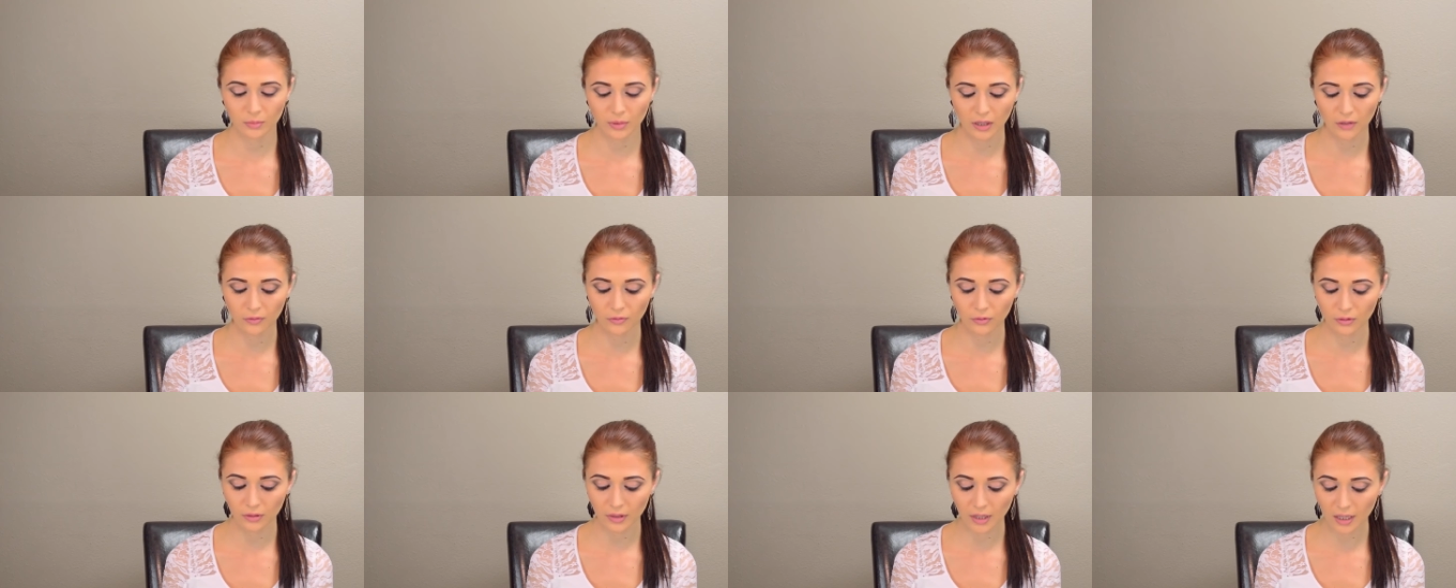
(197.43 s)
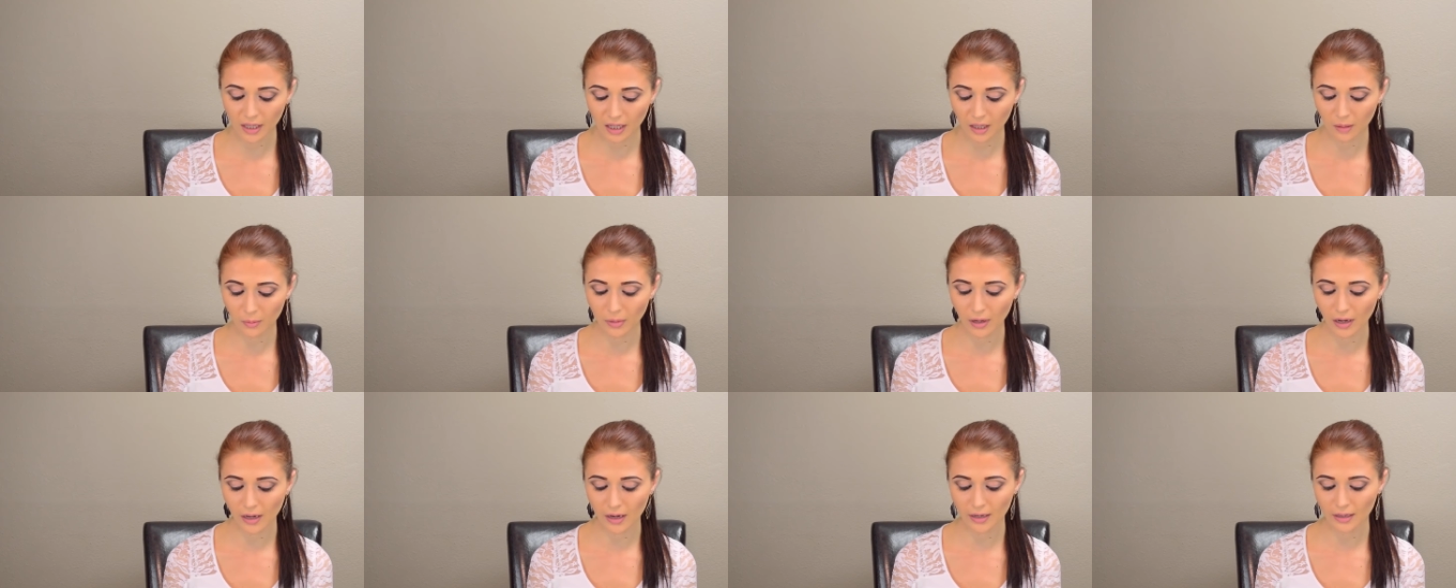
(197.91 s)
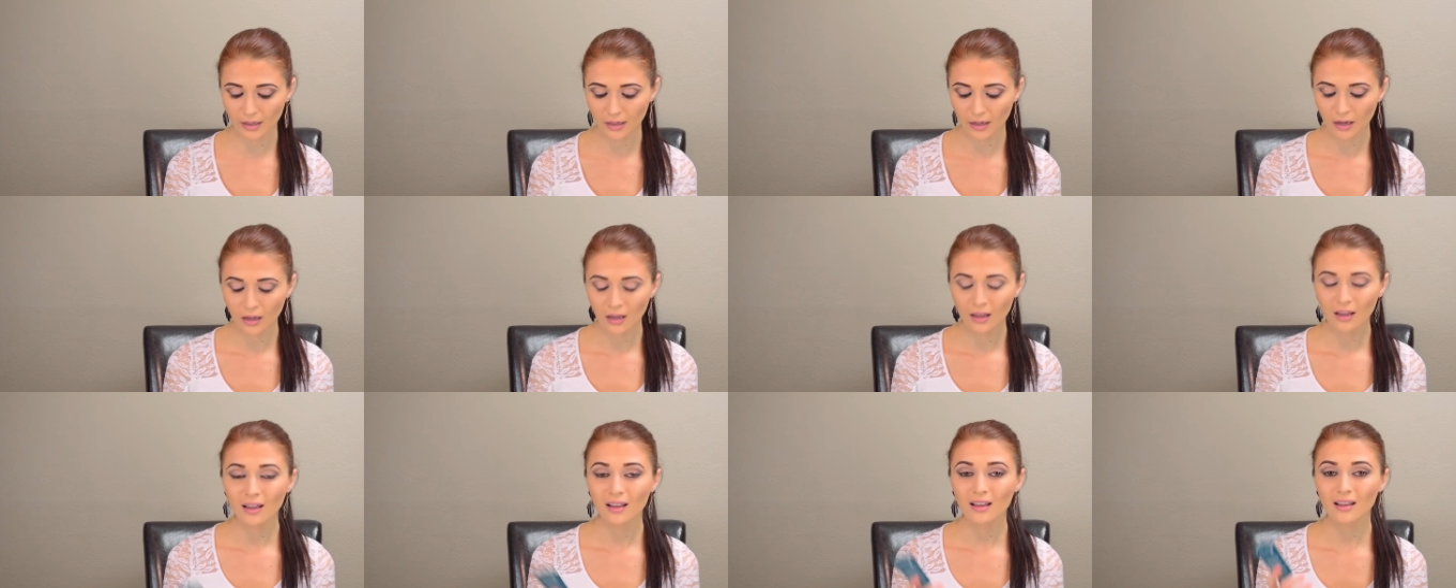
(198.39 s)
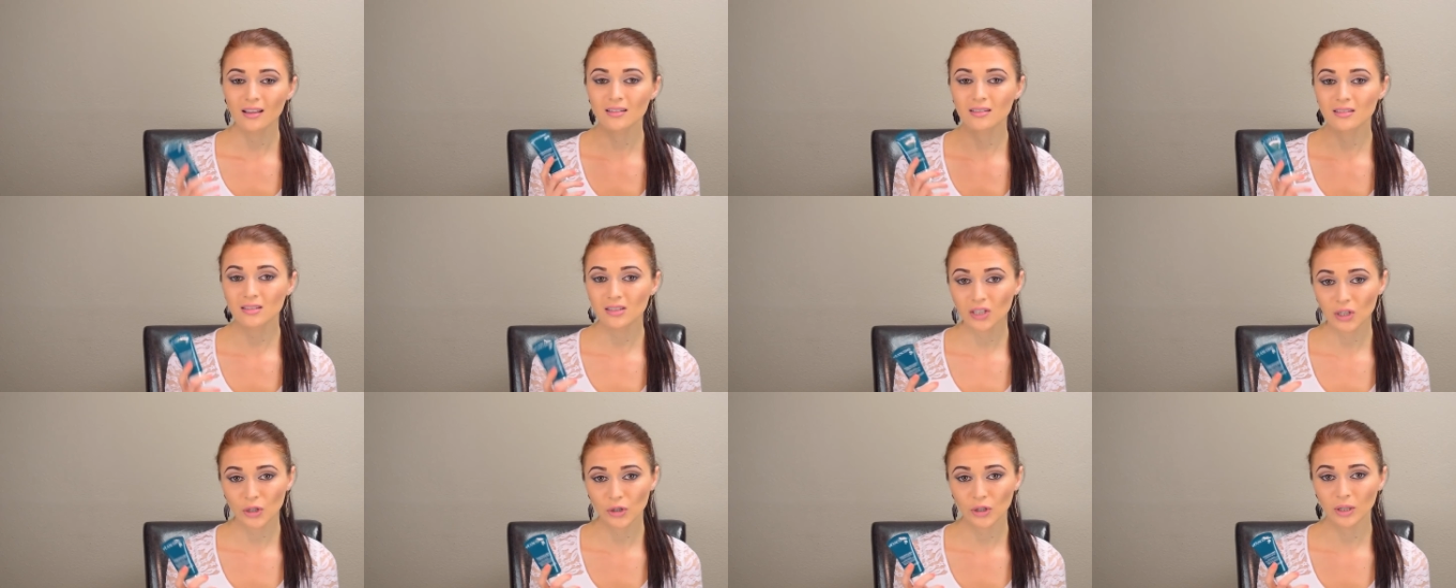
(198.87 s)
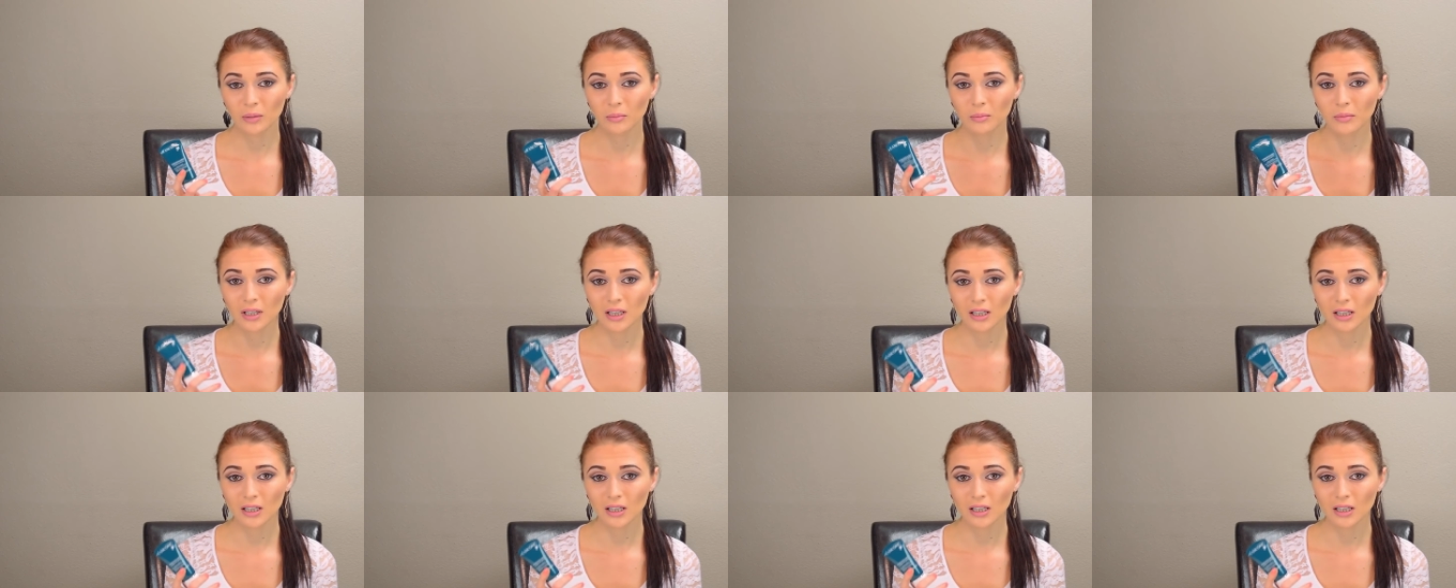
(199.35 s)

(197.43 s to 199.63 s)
but if you think about it, it's thirty